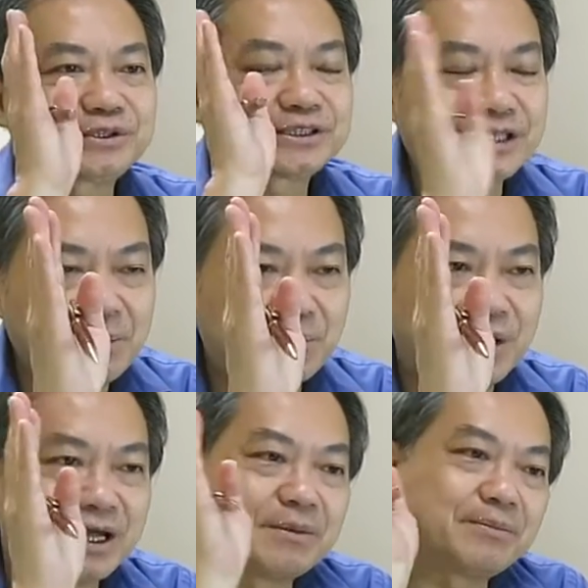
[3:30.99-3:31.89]

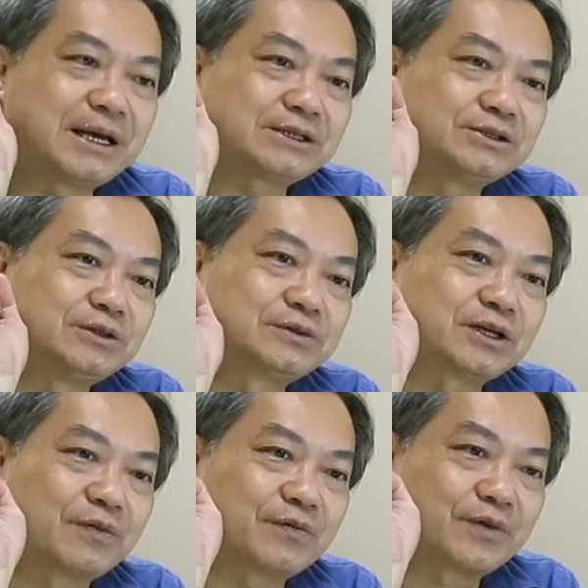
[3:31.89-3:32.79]
simply make use
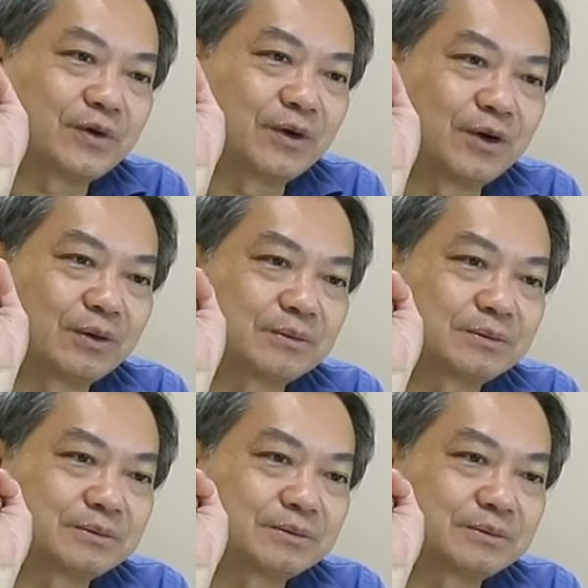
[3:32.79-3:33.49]
of your